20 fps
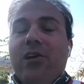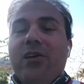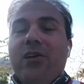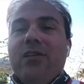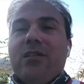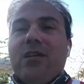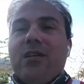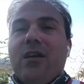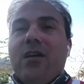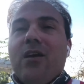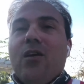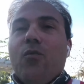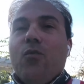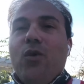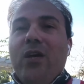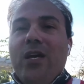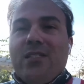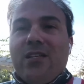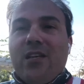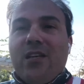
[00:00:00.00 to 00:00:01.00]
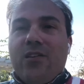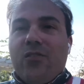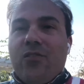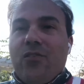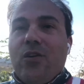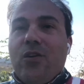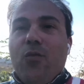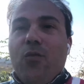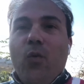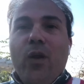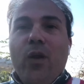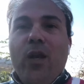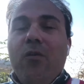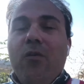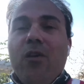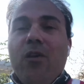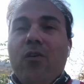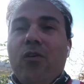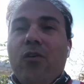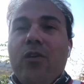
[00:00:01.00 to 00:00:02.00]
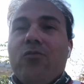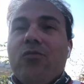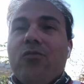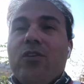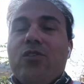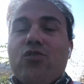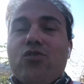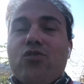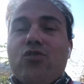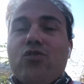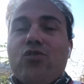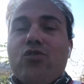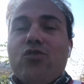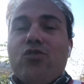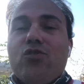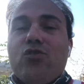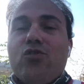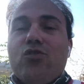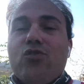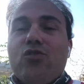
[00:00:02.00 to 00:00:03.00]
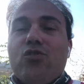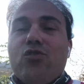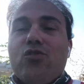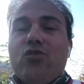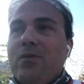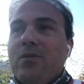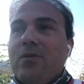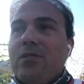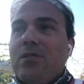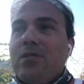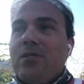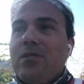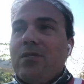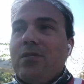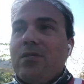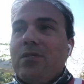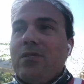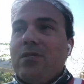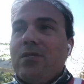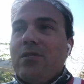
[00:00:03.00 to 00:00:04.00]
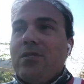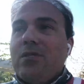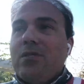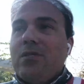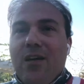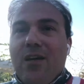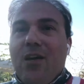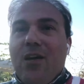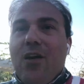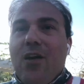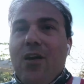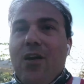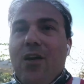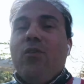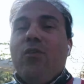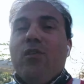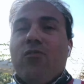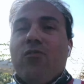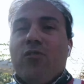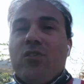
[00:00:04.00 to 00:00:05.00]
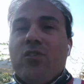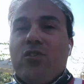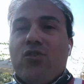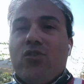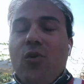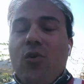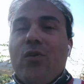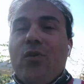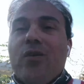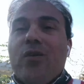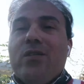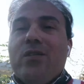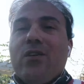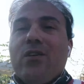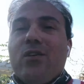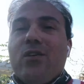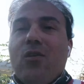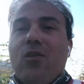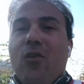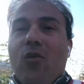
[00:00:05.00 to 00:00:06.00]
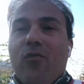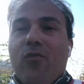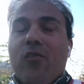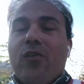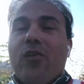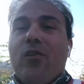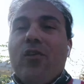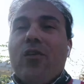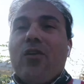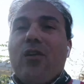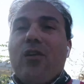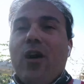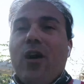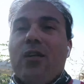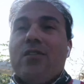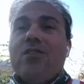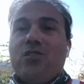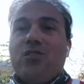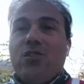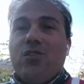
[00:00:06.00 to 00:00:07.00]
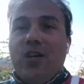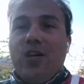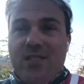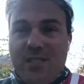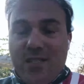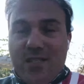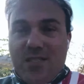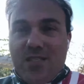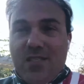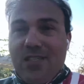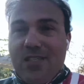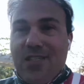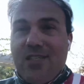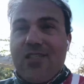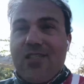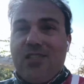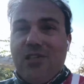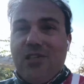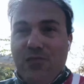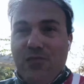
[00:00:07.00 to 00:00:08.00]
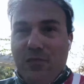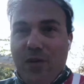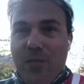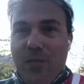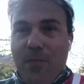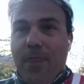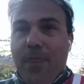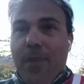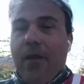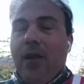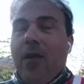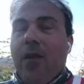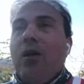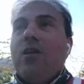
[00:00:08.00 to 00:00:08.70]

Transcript: Third, we as a Christian, we're never going to rejoice on people's death, but we rejoice over God's justice. This is different.